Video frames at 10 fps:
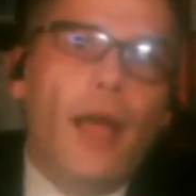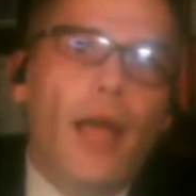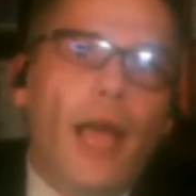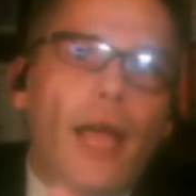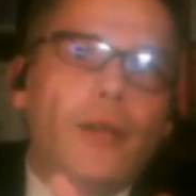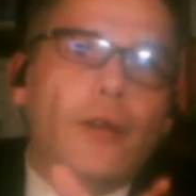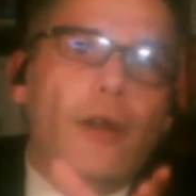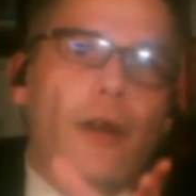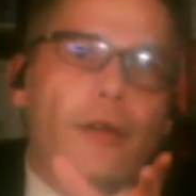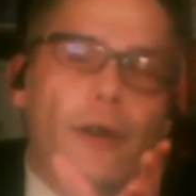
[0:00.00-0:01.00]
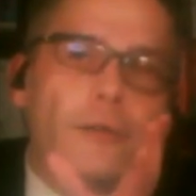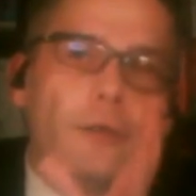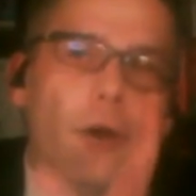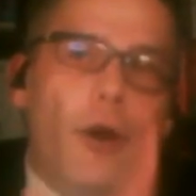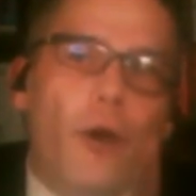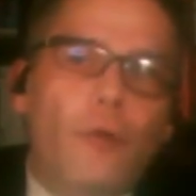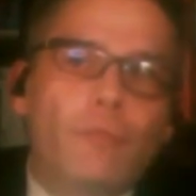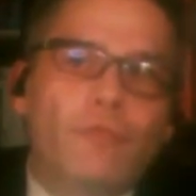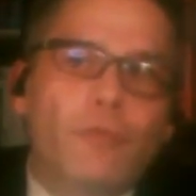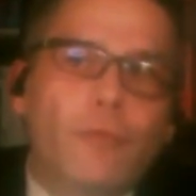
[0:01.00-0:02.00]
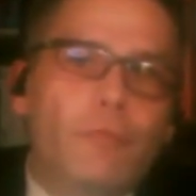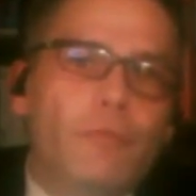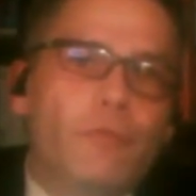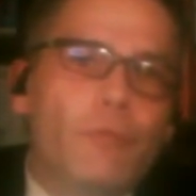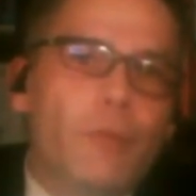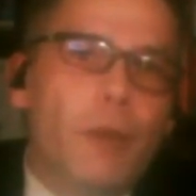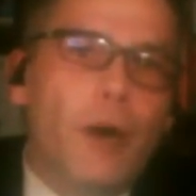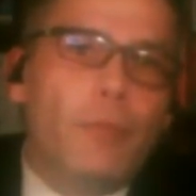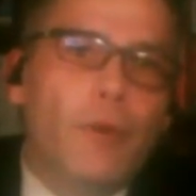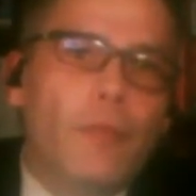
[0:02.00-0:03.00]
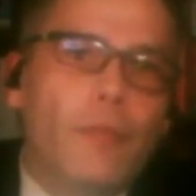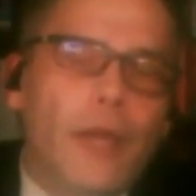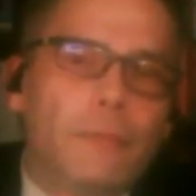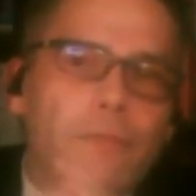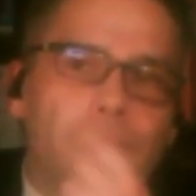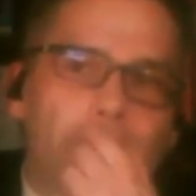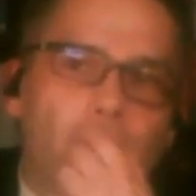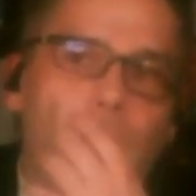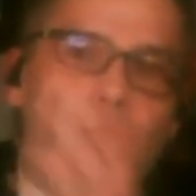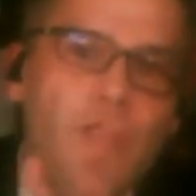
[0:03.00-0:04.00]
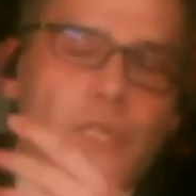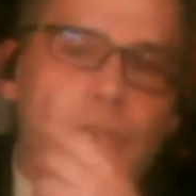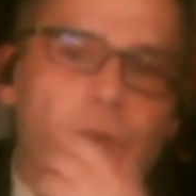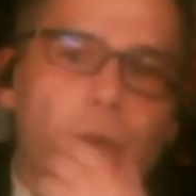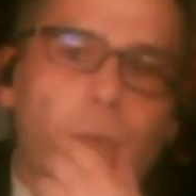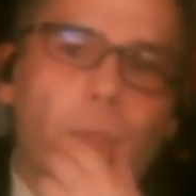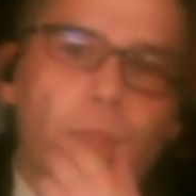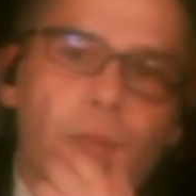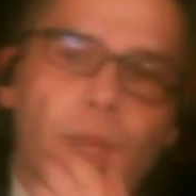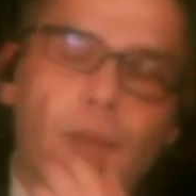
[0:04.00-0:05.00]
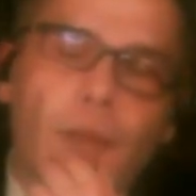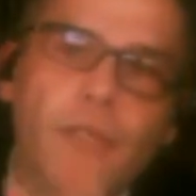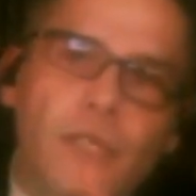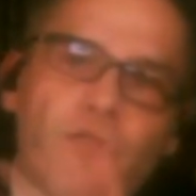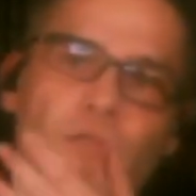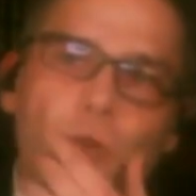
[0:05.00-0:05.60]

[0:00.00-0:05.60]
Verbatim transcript: Well, and I, I got home from from the pub one day after seeing them, and I just